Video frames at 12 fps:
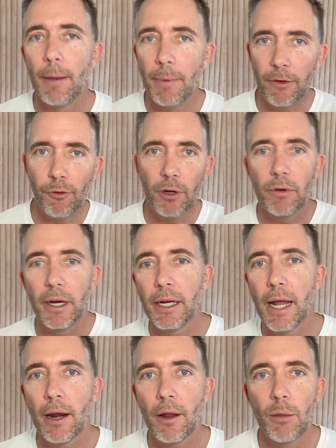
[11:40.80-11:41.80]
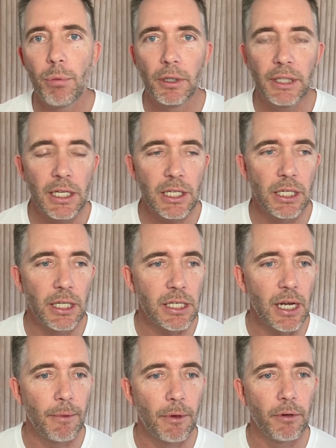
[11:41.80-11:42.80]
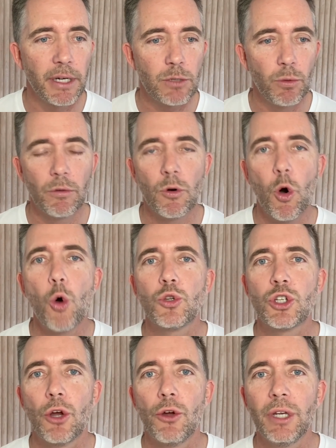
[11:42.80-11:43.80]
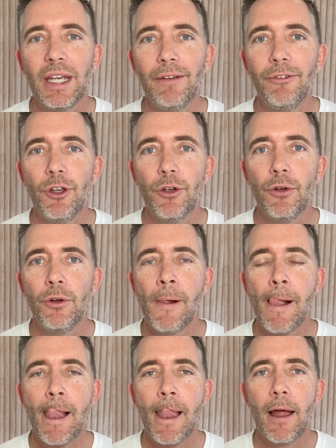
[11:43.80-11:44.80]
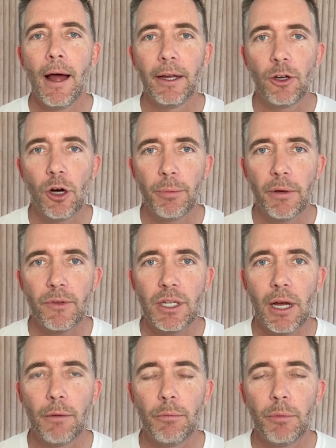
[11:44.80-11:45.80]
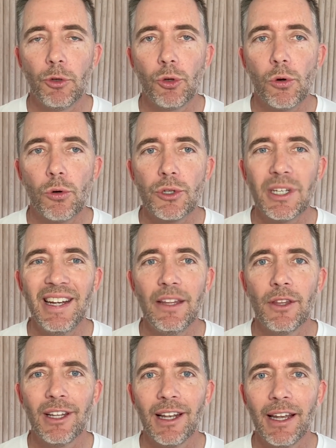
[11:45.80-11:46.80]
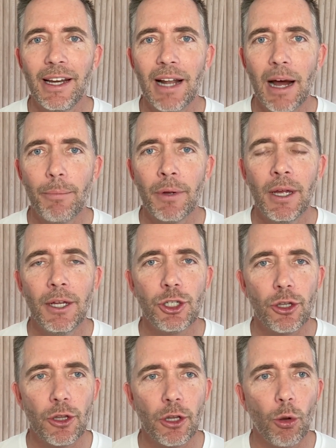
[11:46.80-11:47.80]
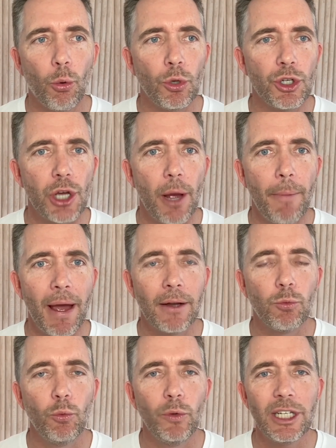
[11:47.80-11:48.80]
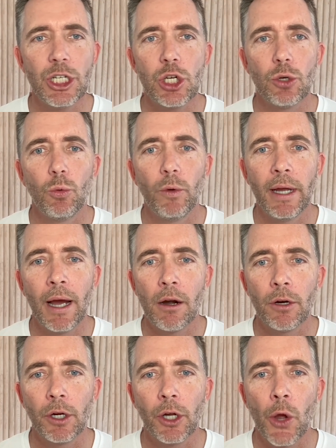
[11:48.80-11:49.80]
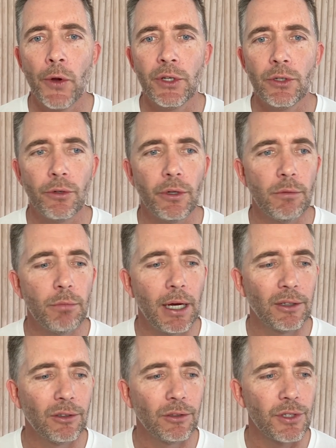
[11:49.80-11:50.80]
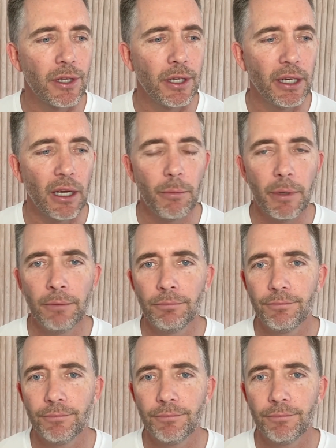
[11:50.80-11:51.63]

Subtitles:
If we read it out on the podcast in the next couple of weeks, we will also give you a copy of the Start and Build course in the lead up to the launch, about which we are going to embark on. So there you go, Ben.